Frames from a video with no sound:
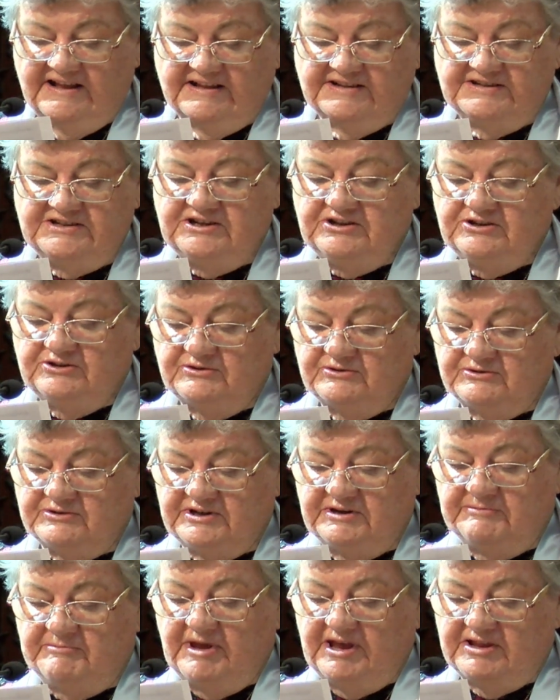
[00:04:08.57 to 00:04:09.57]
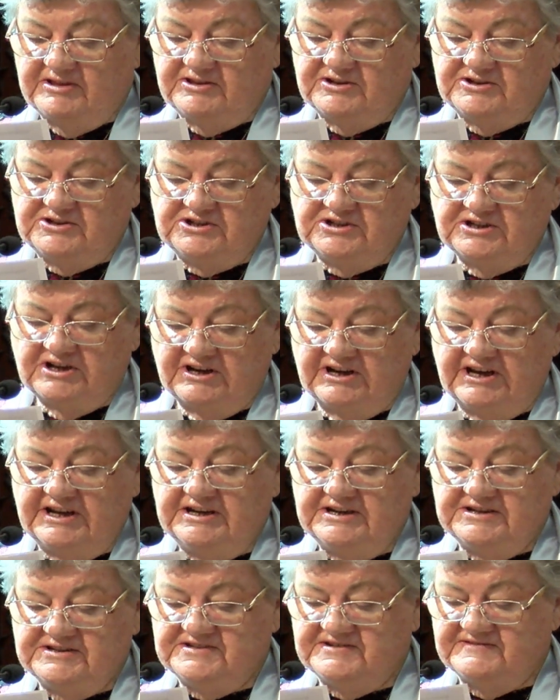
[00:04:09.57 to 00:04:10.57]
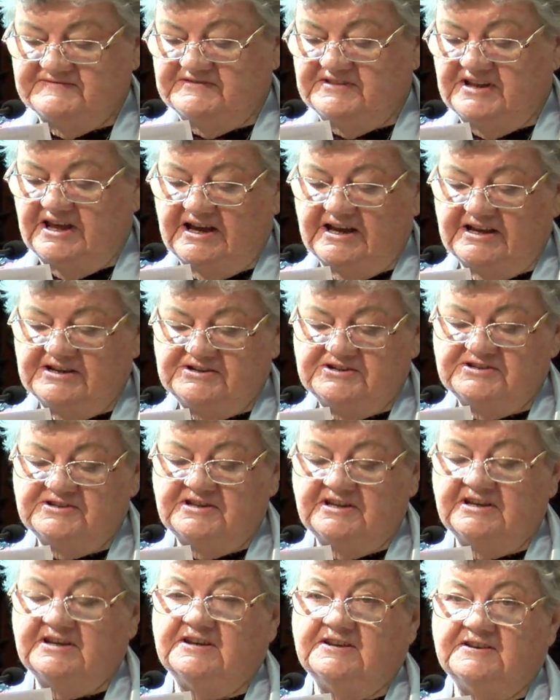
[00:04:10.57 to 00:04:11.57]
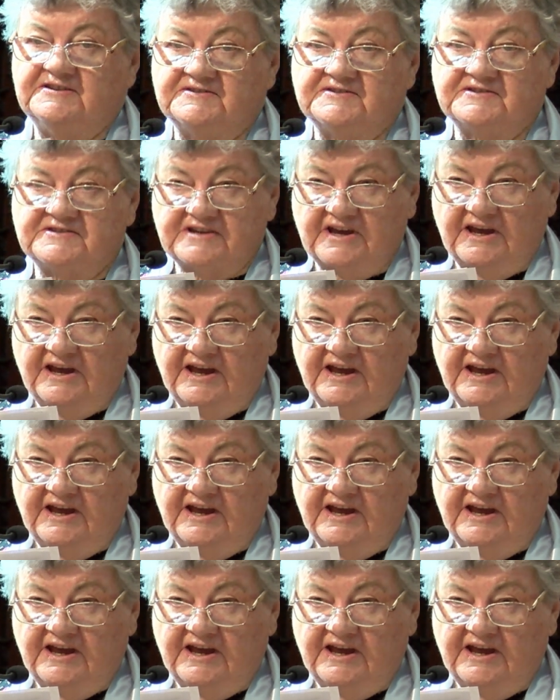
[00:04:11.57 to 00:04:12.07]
She talked about the shyness of large things,